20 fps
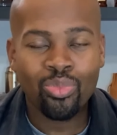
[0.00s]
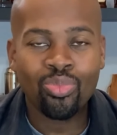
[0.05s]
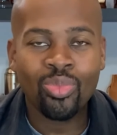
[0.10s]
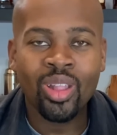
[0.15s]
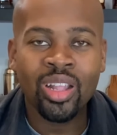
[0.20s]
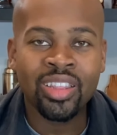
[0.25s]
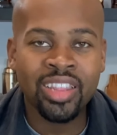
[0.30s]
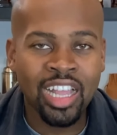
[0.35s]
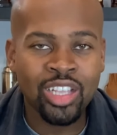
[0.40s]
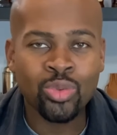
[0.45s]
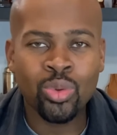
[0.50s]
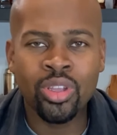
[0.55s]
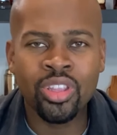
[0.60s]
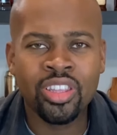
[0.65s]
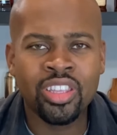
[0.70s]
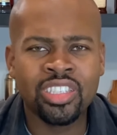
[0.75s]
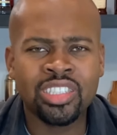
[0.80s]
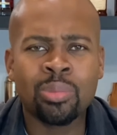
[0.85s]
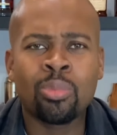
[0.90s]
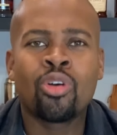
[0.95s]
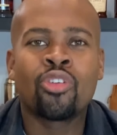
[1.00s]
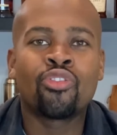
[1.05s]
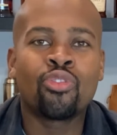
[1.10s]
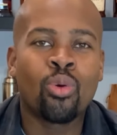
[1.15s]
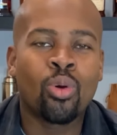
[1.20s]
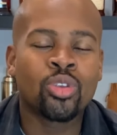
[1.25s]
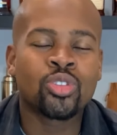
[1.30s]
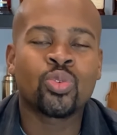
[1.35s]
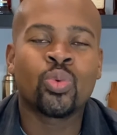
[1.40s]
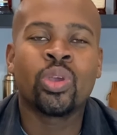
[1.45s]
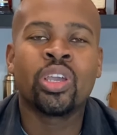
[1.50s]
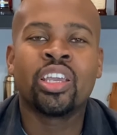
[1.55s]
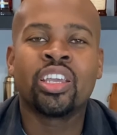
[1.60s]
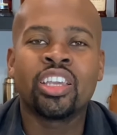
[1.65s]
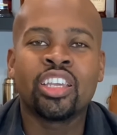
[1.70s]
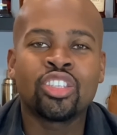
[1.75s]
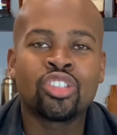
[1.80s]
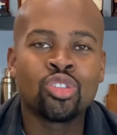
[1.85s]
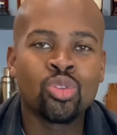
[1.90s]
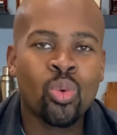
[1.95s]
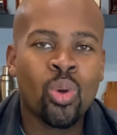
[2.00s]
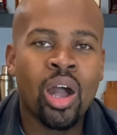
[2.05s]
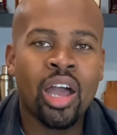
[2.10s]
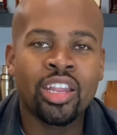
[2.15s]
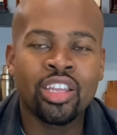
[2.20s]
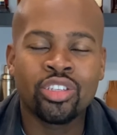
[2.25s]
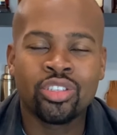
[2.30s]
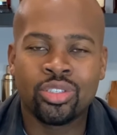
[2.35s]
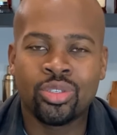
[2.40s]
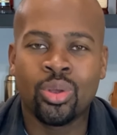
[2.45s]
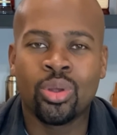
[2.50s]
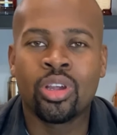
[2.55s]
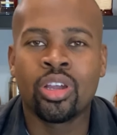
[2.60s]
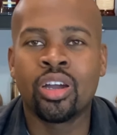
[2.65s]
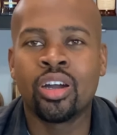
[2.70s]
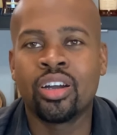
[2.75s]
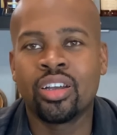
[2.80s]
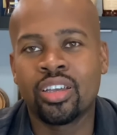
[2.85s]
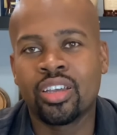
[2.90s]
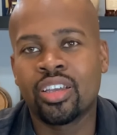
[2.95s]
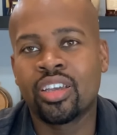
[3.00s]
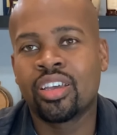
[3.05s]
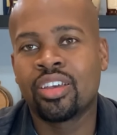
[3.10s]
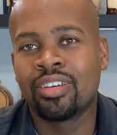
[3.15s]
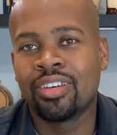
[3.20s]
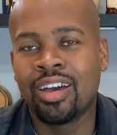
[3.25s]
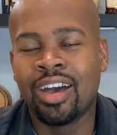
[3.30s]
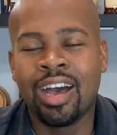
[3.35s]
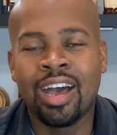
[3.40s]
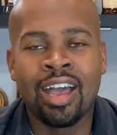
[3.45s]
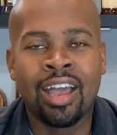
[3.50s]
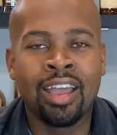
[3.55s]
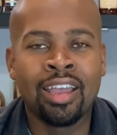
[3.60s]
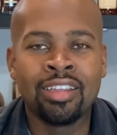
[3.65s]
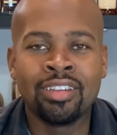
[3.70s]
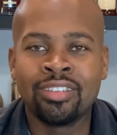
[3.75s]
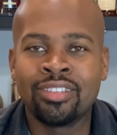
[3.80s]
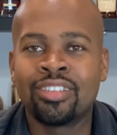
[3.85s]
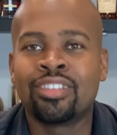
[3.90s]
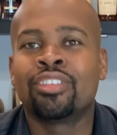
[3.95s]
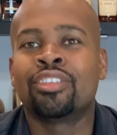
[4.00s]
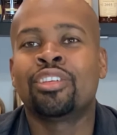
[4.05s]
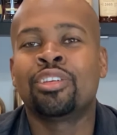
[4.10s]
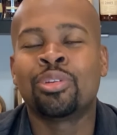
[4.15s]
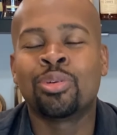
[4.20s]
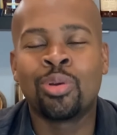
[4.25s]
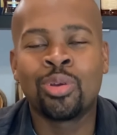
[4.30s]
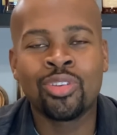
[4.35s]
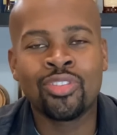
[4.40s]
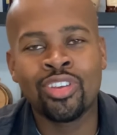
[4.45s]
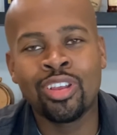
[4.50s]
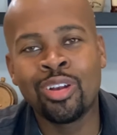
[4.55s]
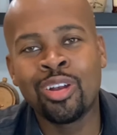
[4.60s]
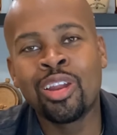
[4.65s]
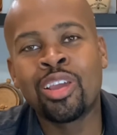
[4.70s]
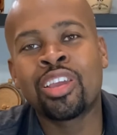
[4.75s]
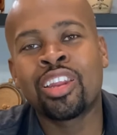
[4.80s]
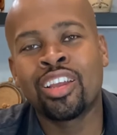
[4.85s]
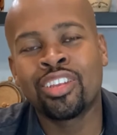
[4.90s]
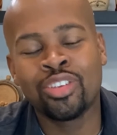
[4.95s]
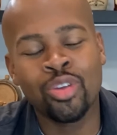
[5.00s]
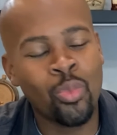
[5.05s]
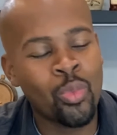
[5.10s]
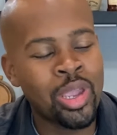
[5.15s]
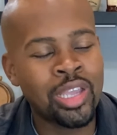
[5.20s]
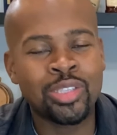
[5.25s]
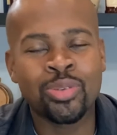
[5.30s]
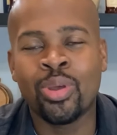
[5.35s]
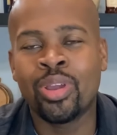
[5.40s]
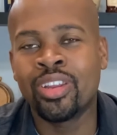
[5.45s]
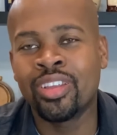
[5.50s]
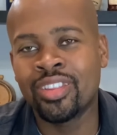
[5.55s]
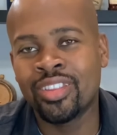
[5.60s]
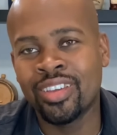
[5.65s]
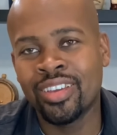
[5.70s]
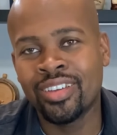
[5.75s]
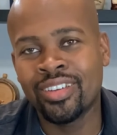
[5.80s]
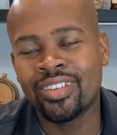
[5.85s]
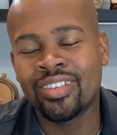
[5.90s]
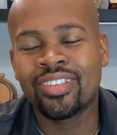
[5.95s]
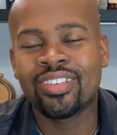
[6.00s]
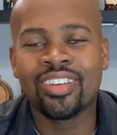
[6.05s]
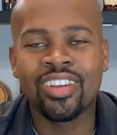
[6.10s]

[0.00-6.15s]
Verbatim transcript: that's one of the things about Foursquare. it's no added sugar and you know, if you're looking at your weight or anything,